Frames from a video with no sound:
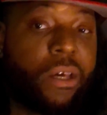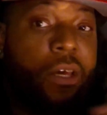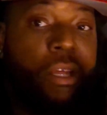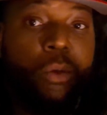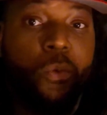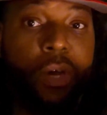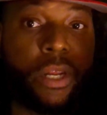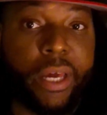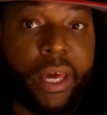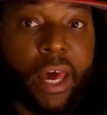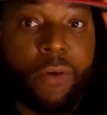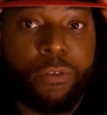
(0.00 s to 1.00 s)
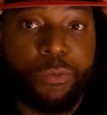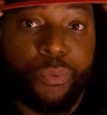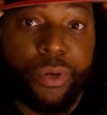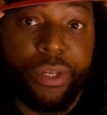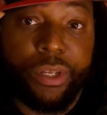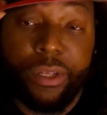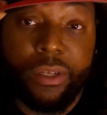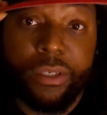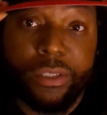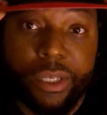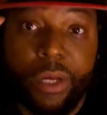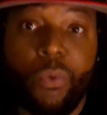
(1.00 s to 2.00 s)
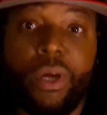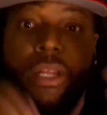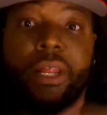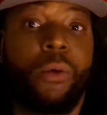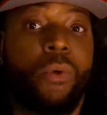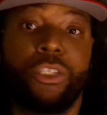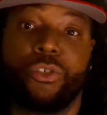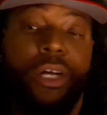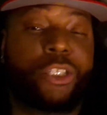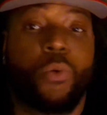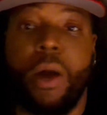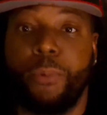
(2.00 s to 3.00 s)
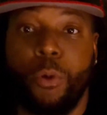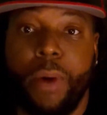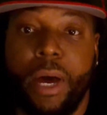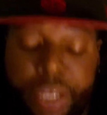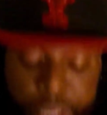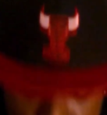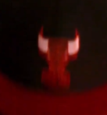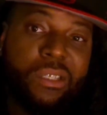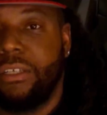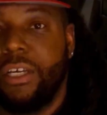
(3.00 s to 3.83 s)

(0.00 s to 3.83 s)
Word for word: And the one they gave was Brittney. So they wasn't they wasn't trying to swap nobody else.